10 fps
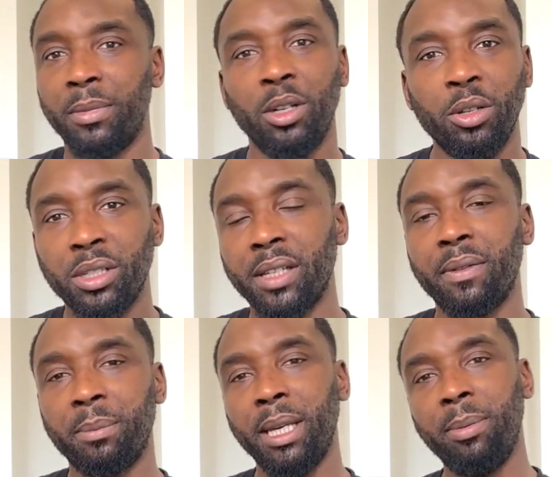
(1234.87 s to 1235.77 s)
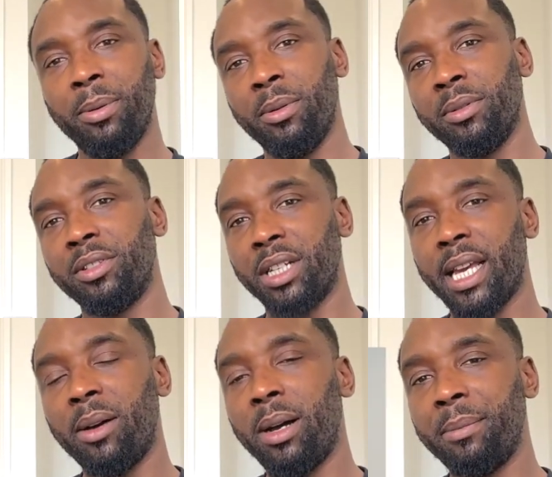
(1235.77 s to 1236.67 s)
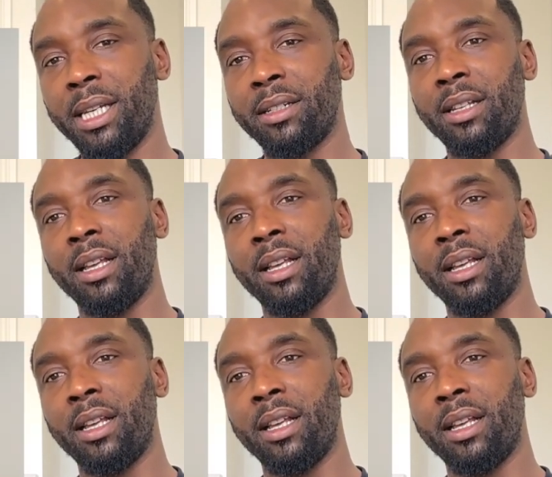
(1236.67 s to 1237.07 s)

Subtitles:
loads of different people. Do you get what I mean?